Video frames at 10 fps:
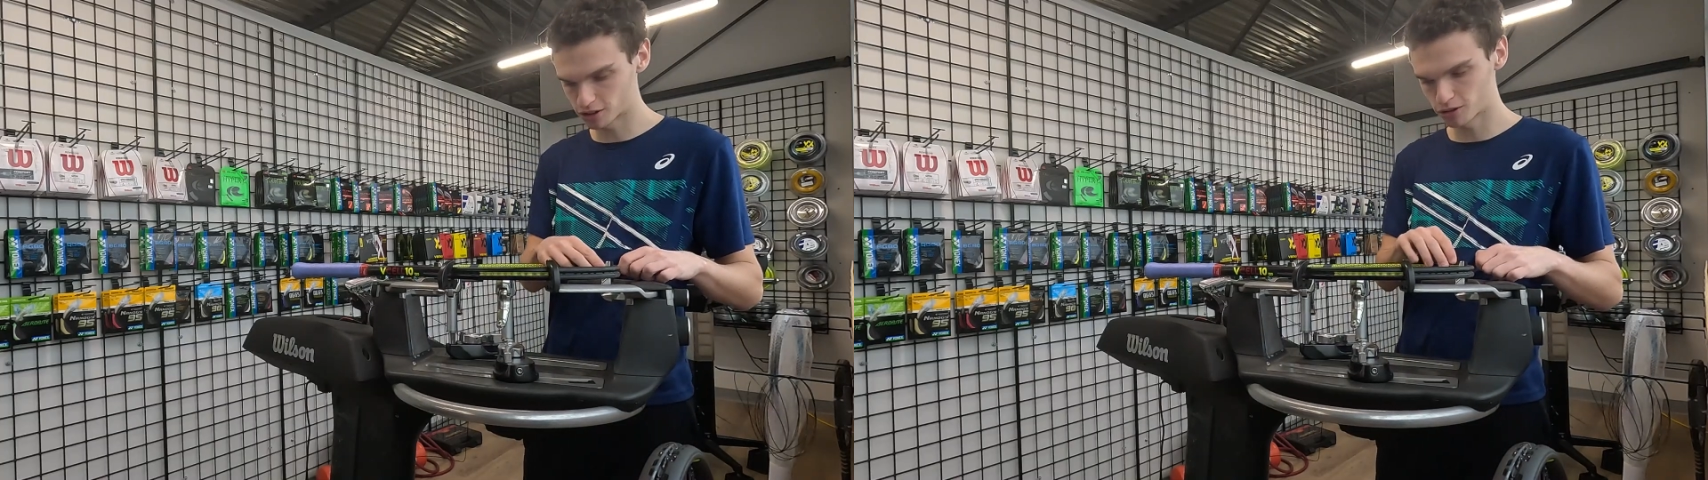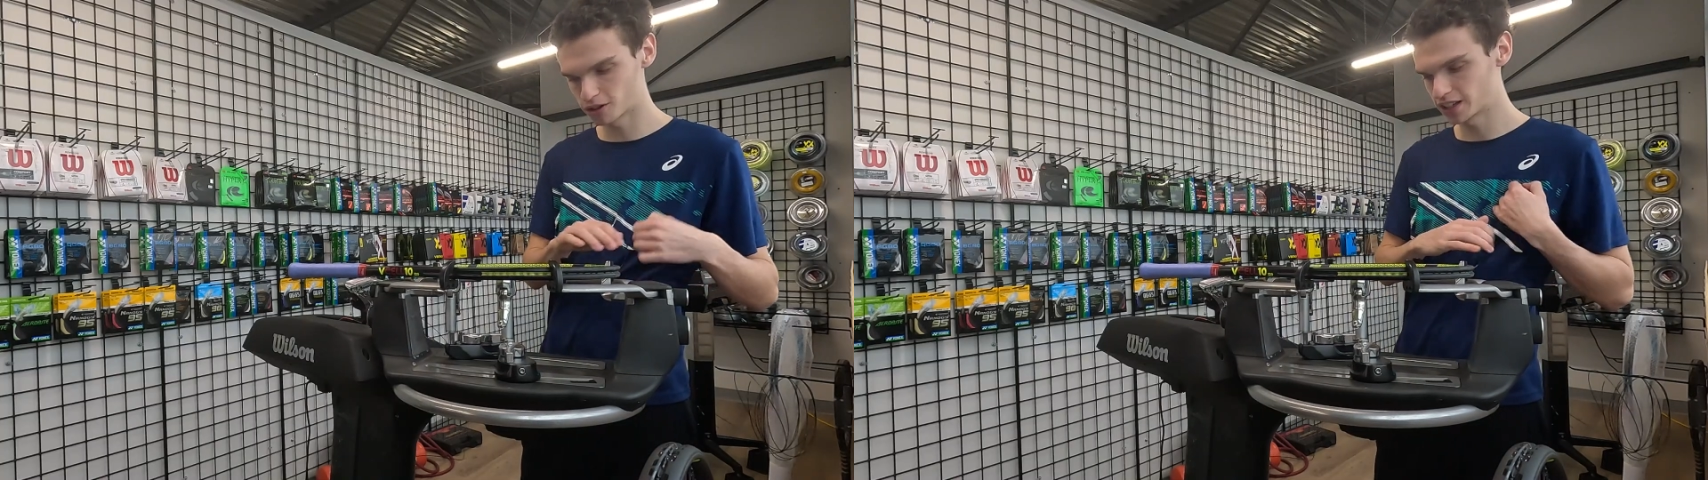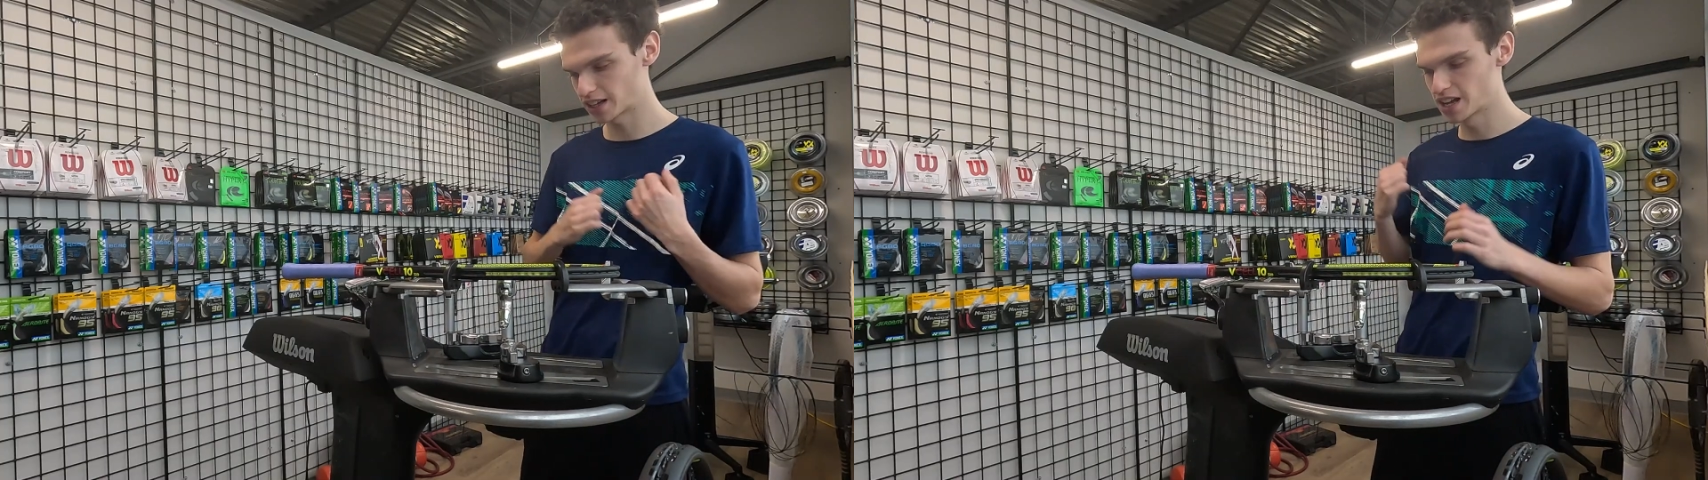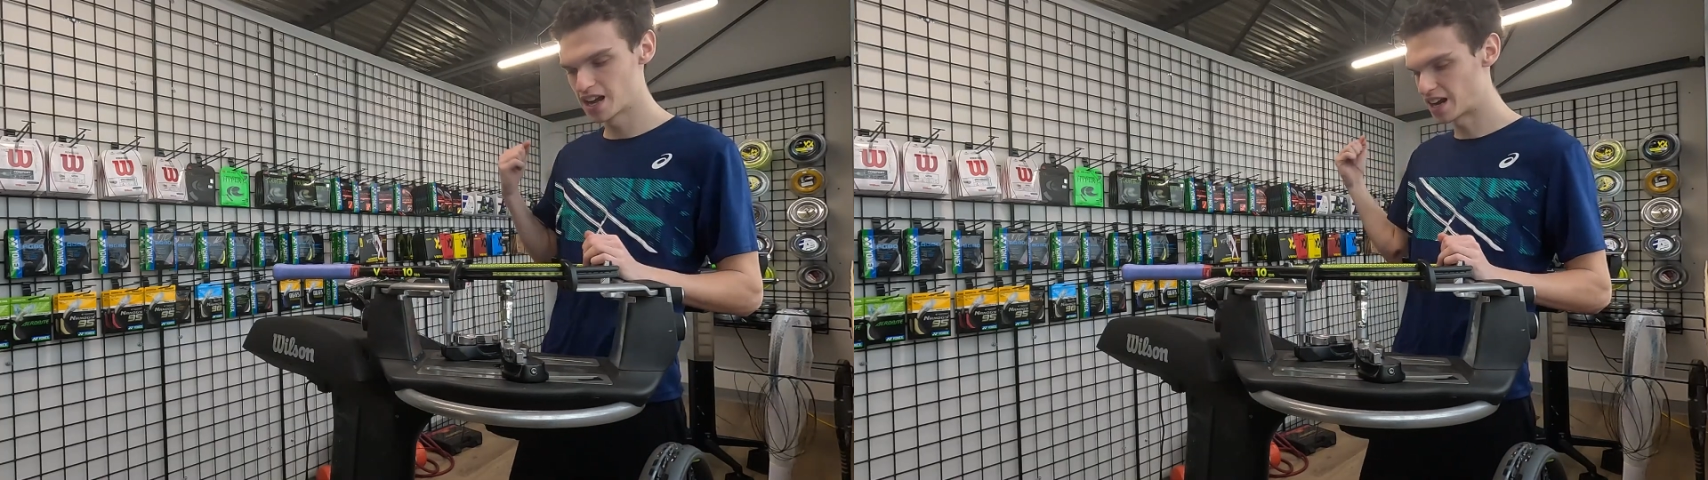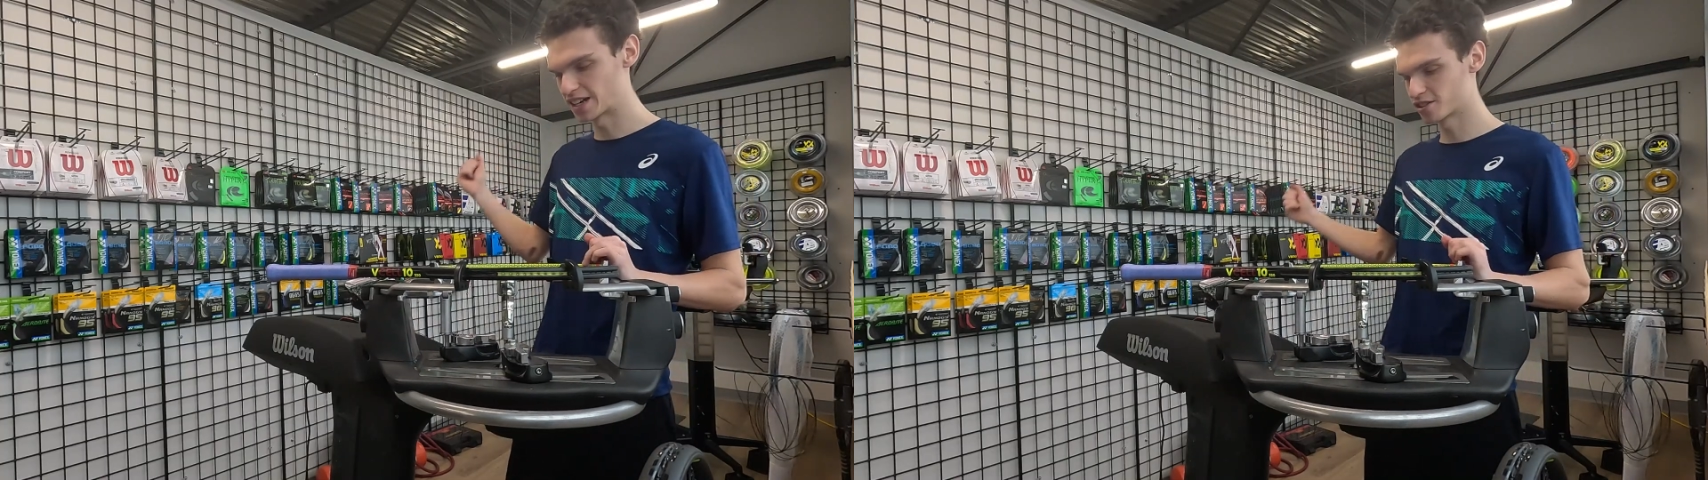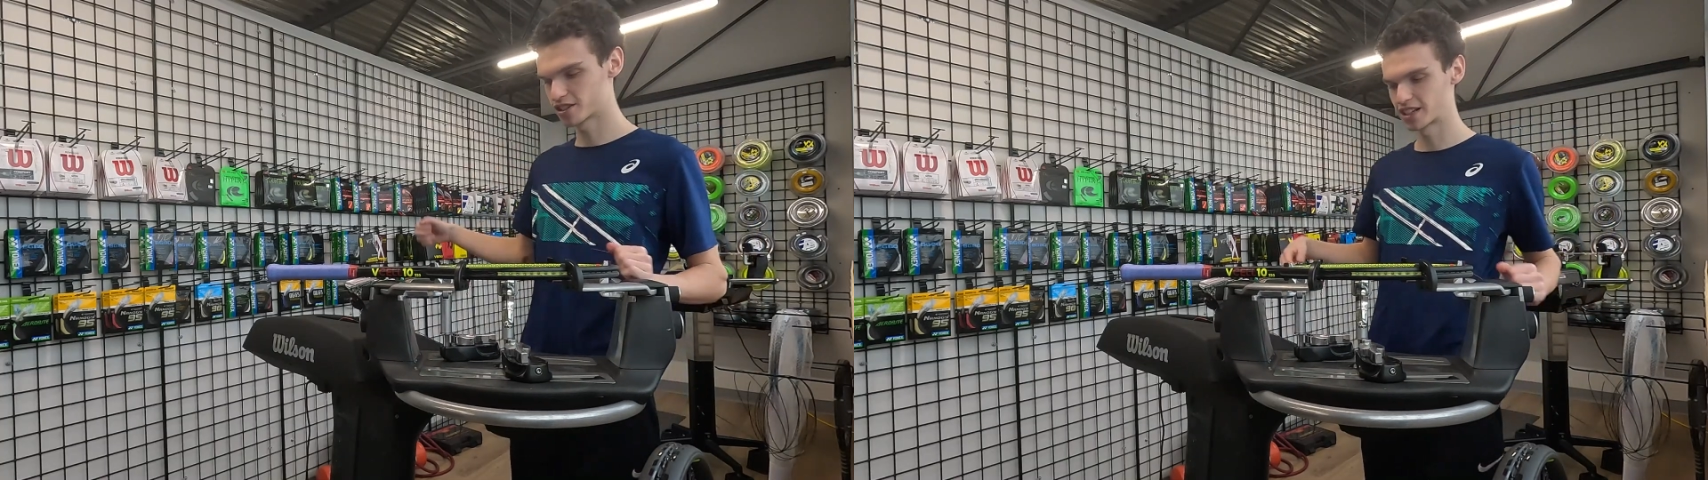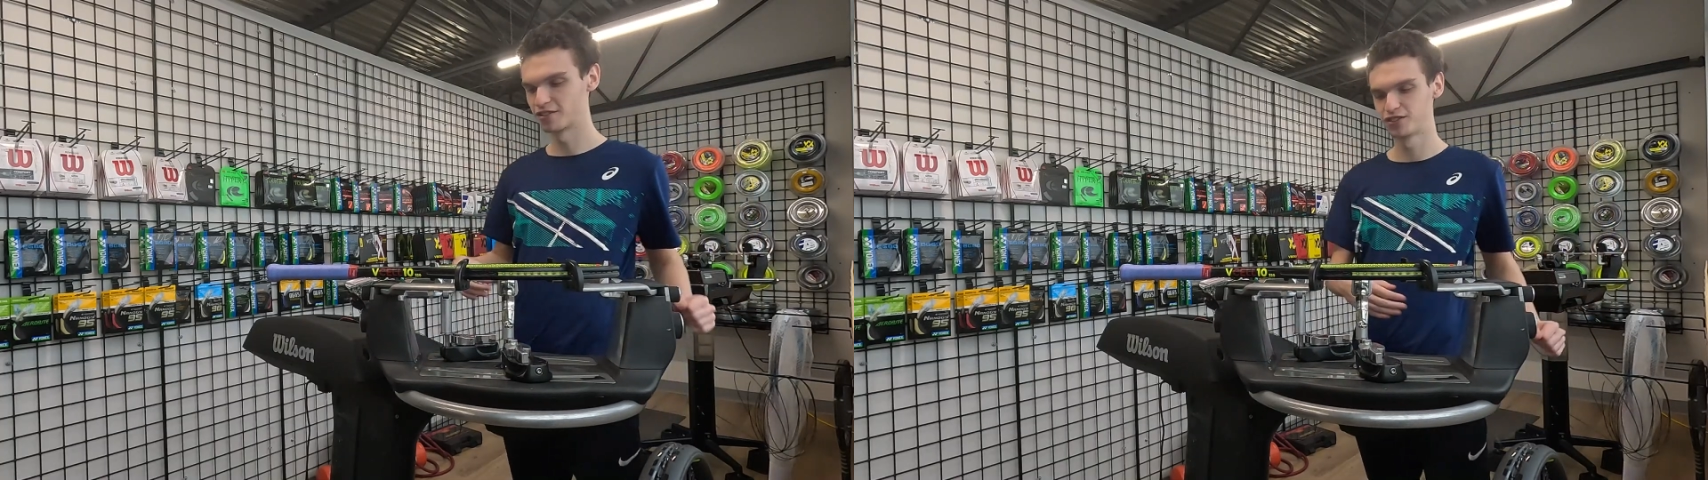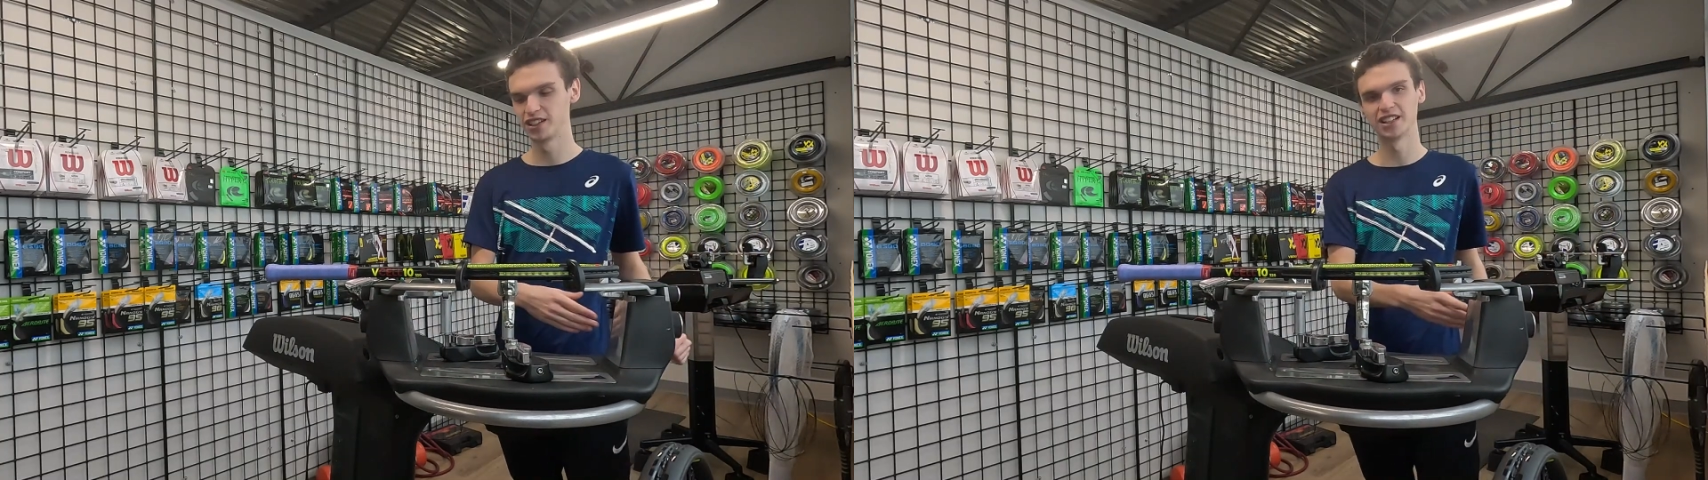coating. I just
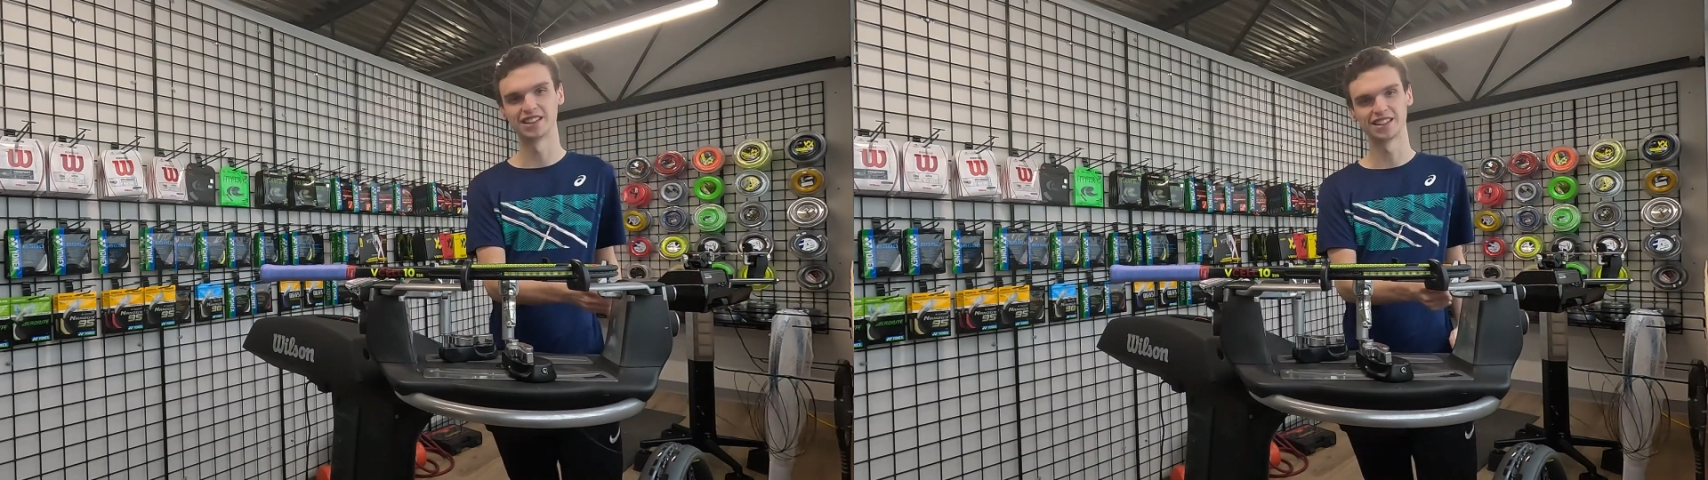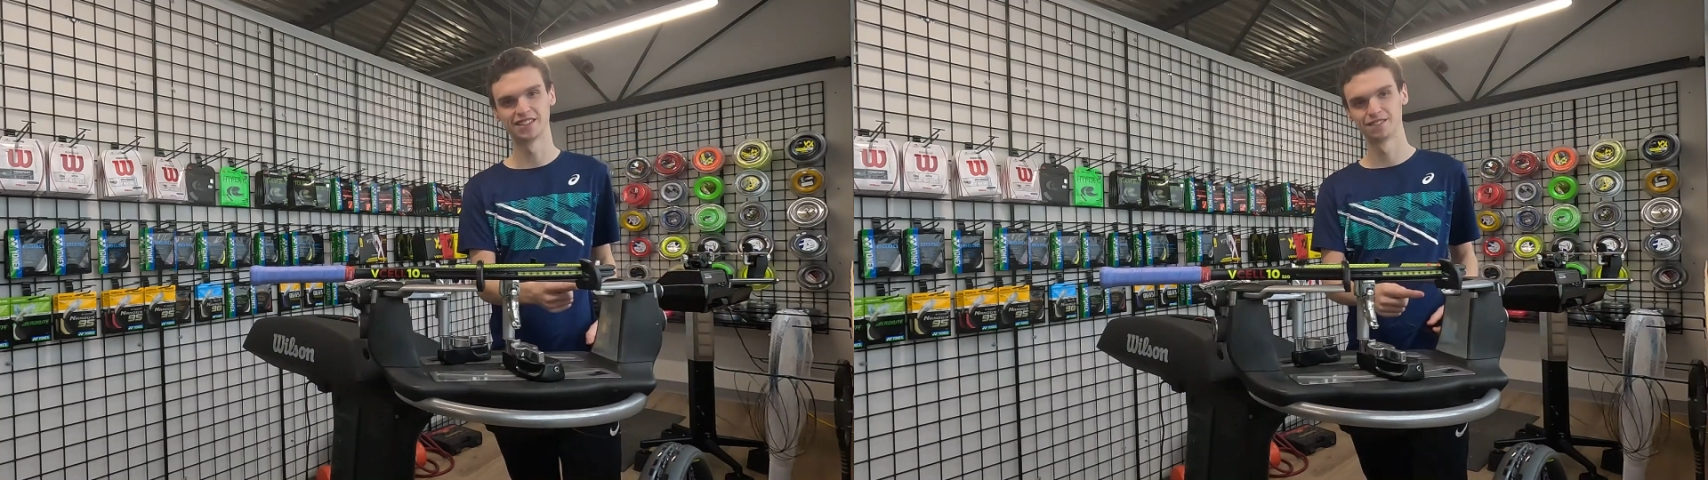can feel it.